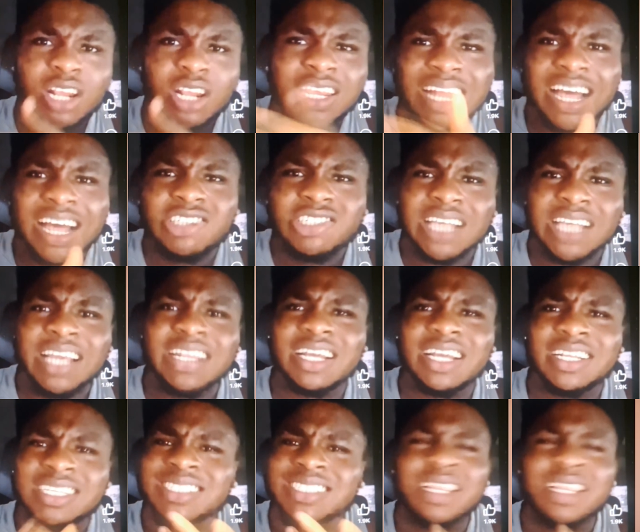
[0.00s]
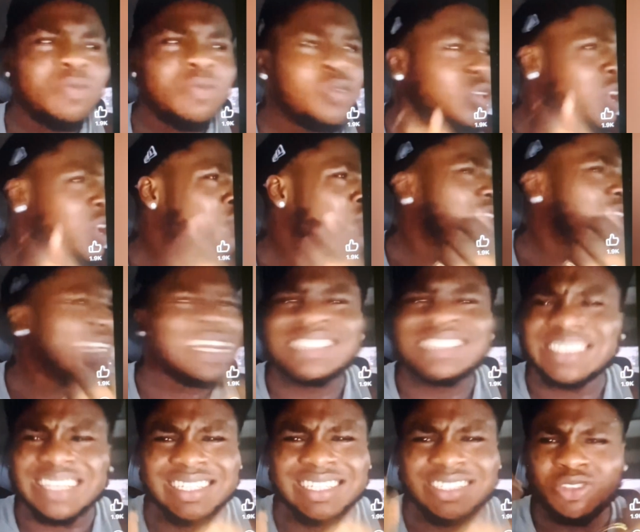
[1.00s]
outsider. This name will never get
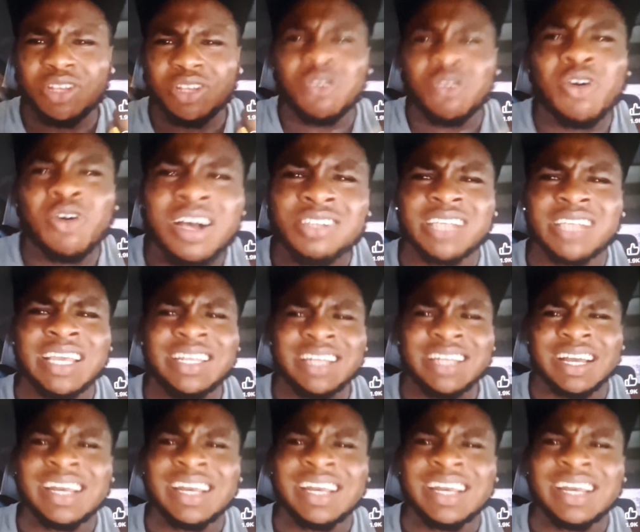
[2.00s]
sense. They call outsider.